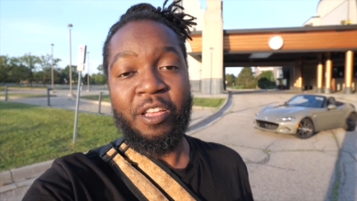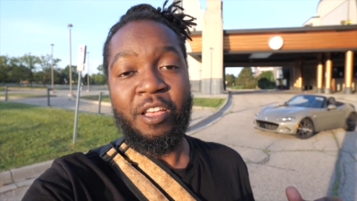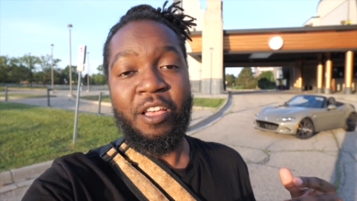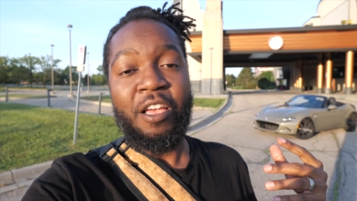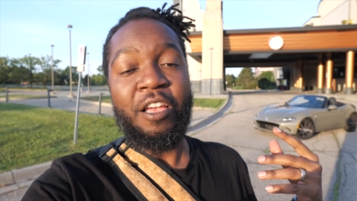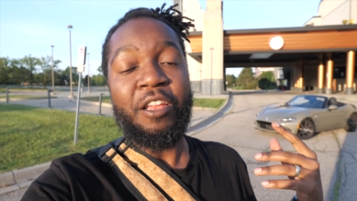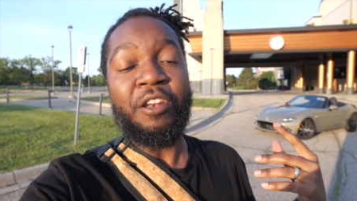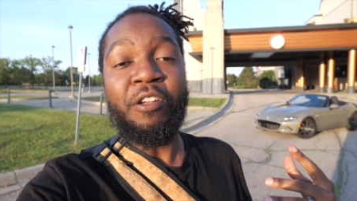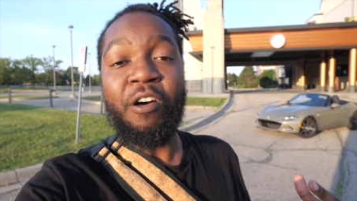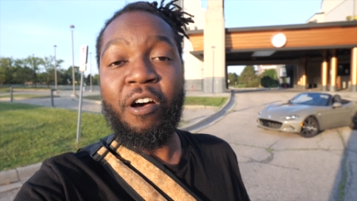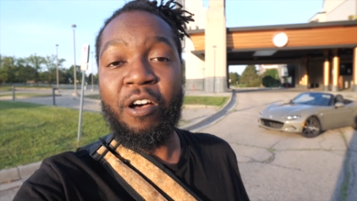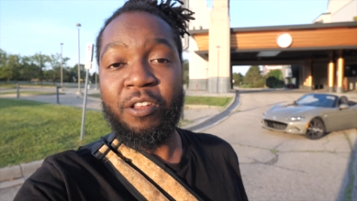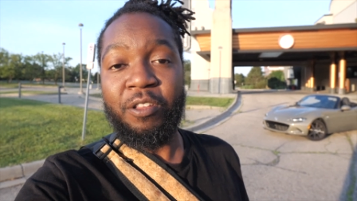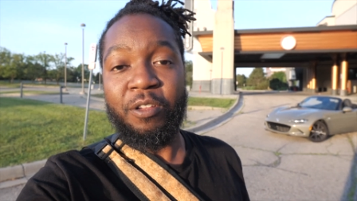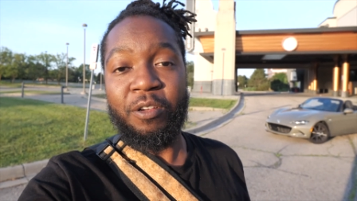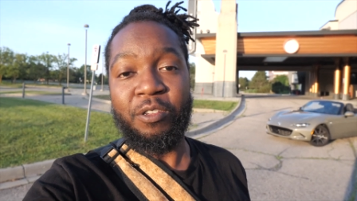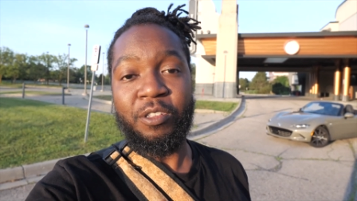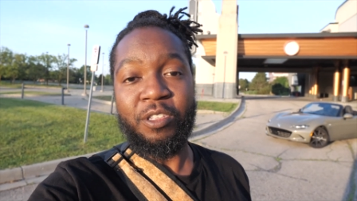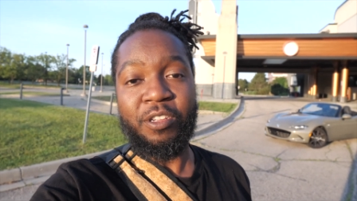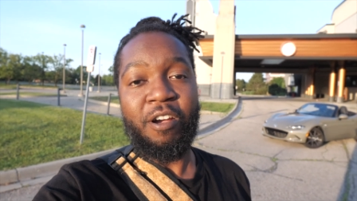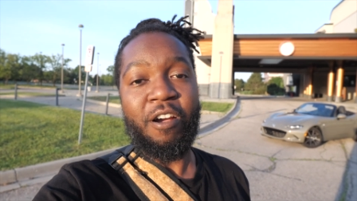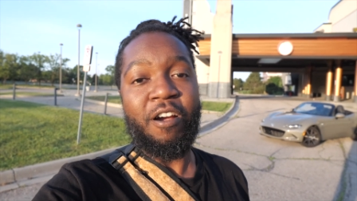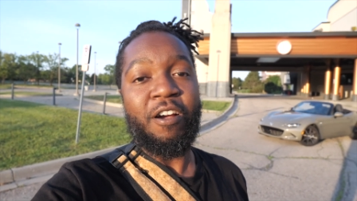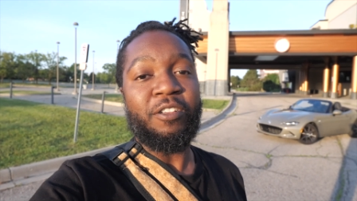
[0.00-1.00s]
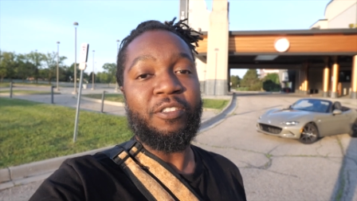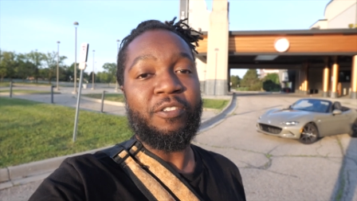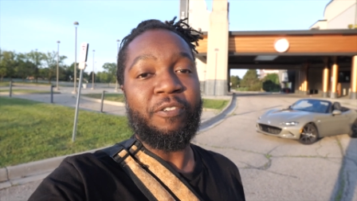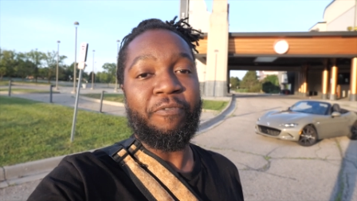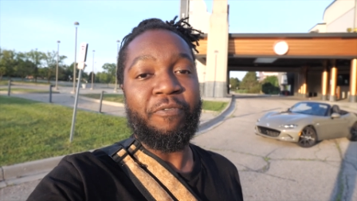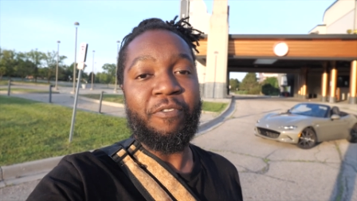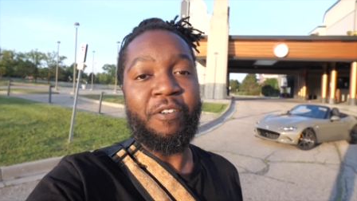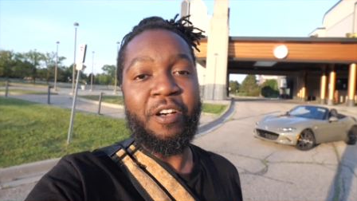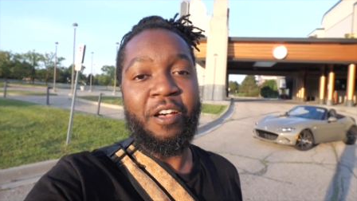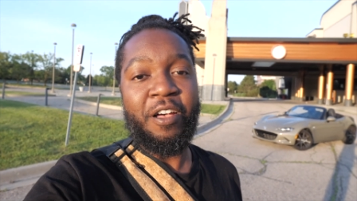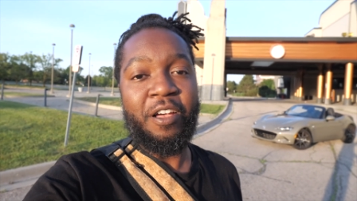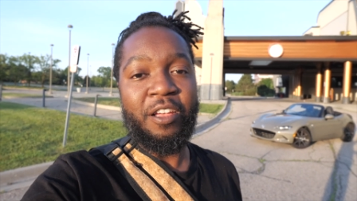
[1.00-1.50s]
And all those cars are
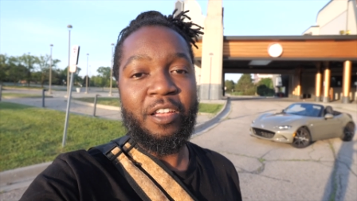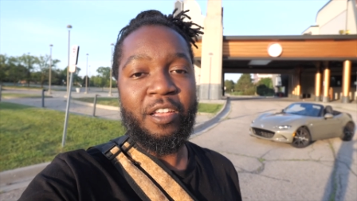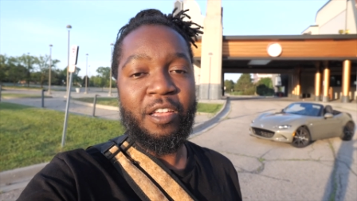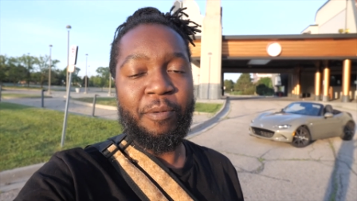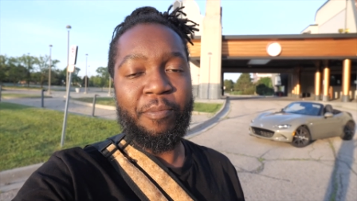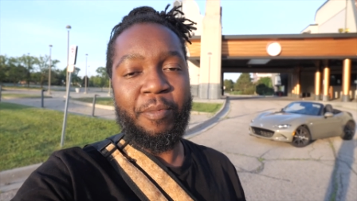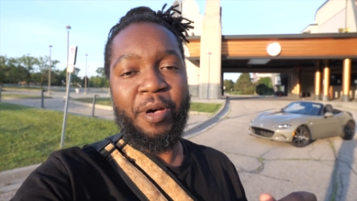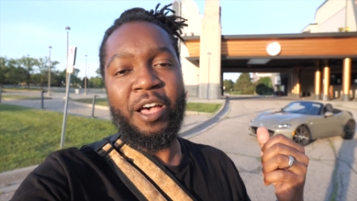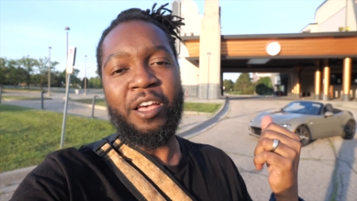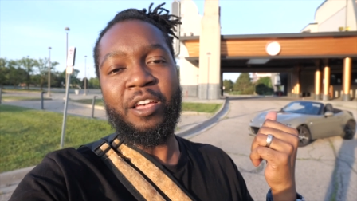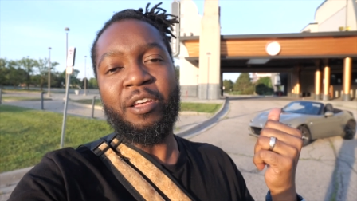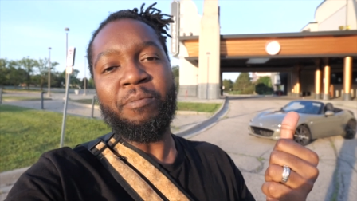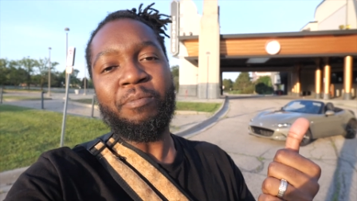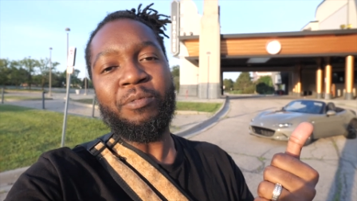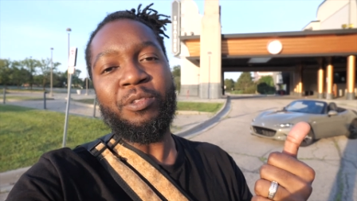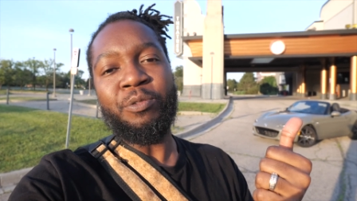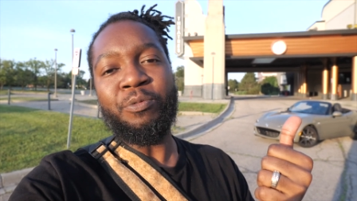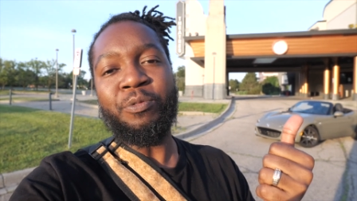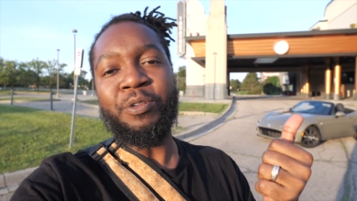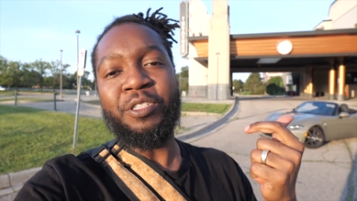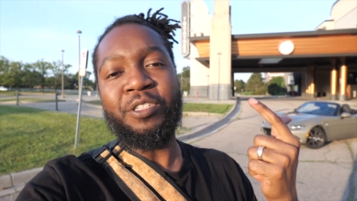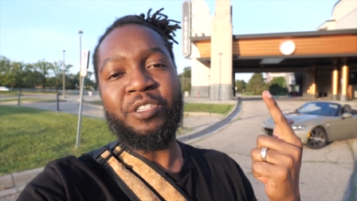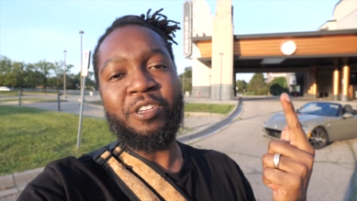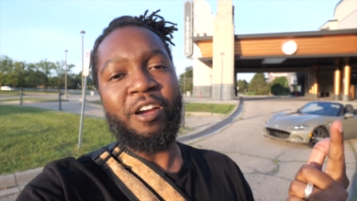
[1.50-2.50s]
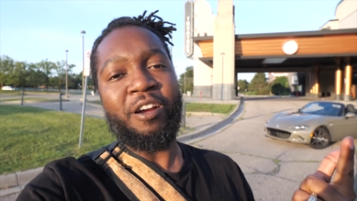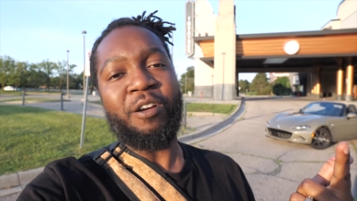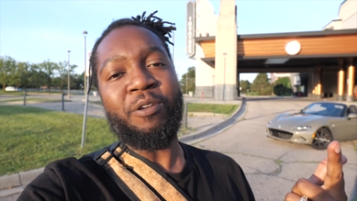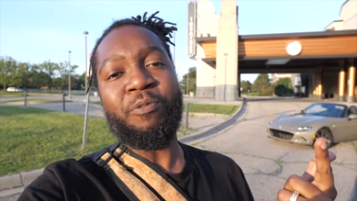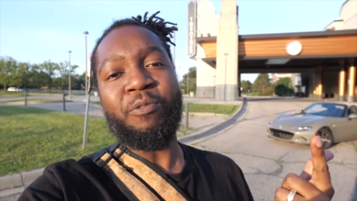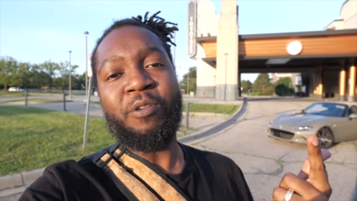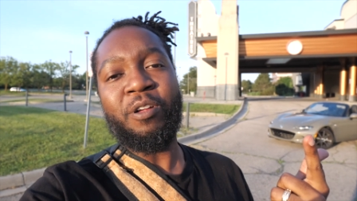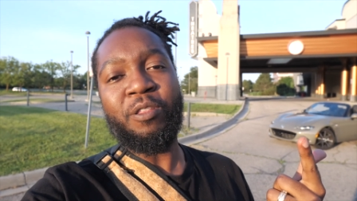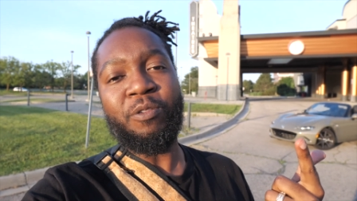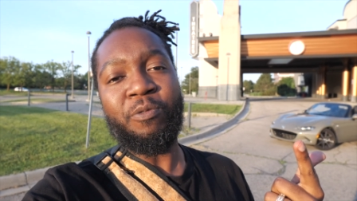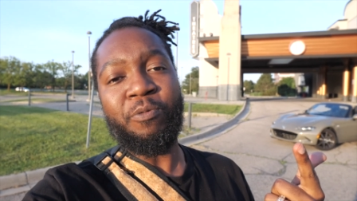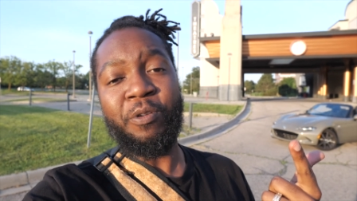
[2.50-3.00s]
fun, and my M2 and GR
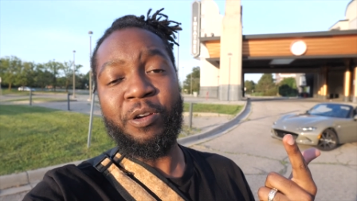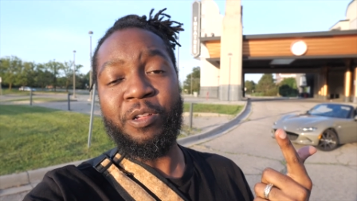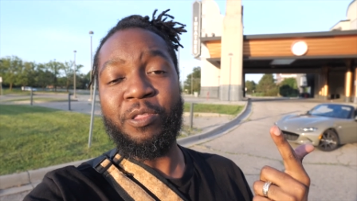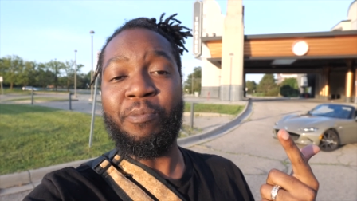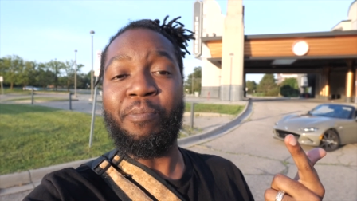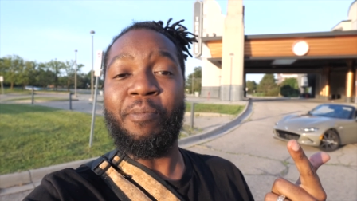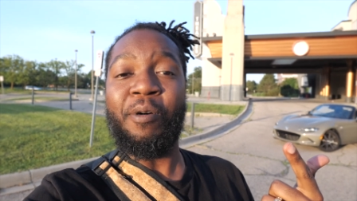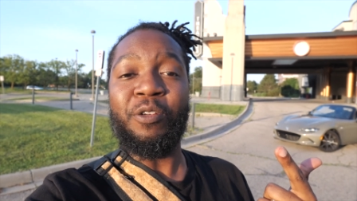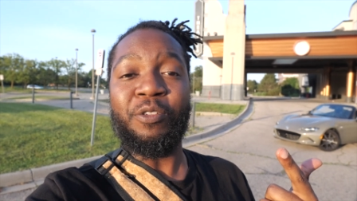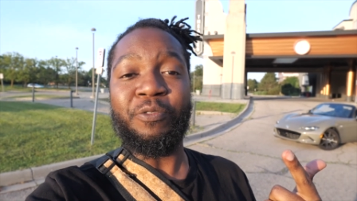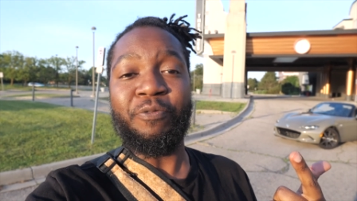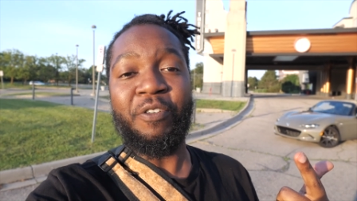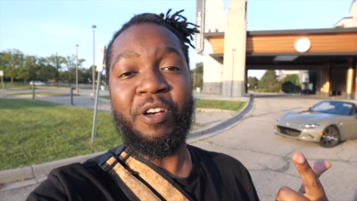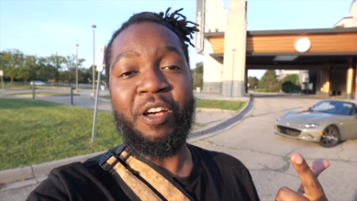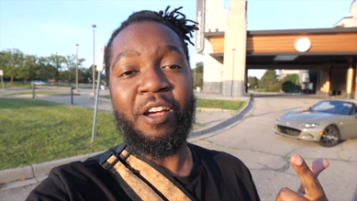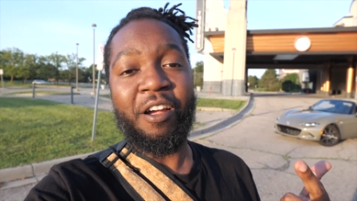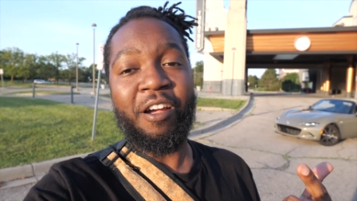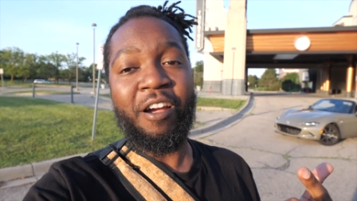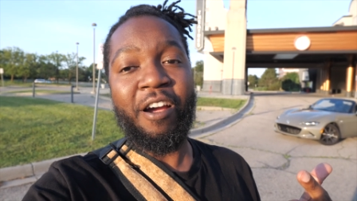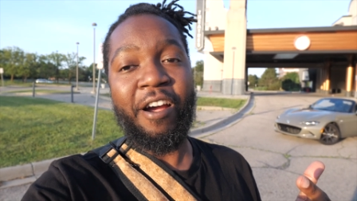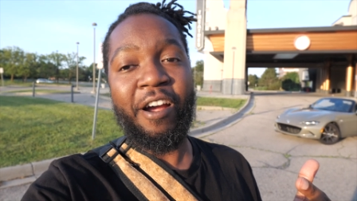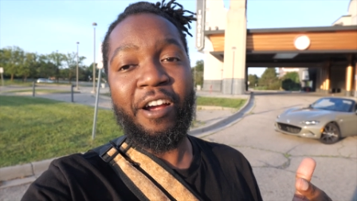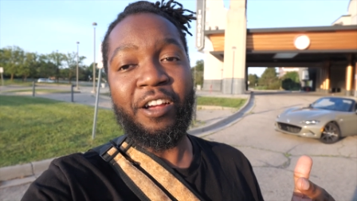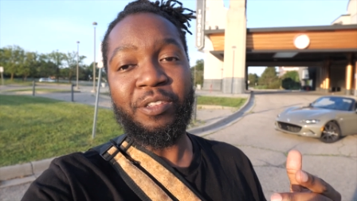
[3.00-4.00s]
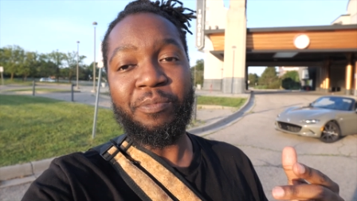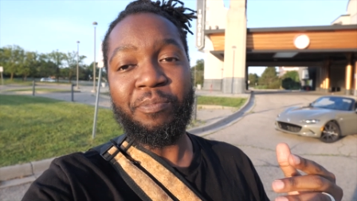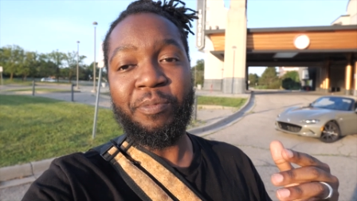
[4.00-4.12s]
Corolla were the most fun cars,